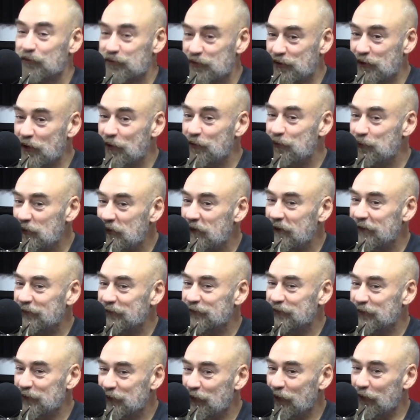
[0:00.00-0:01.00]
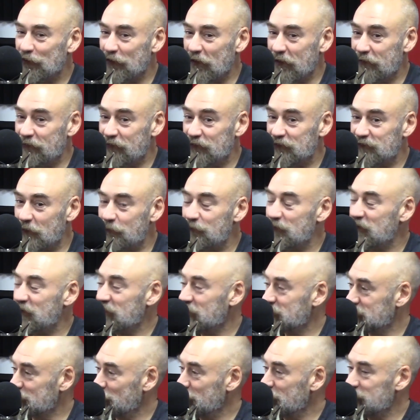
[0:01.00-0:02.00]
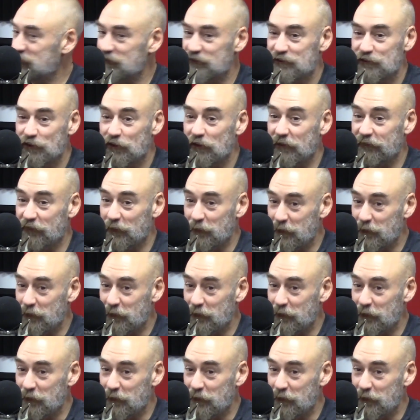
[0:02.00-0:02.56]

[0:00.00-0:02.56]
Do you know who literally got that in real time? Me, because I went to the toilet for a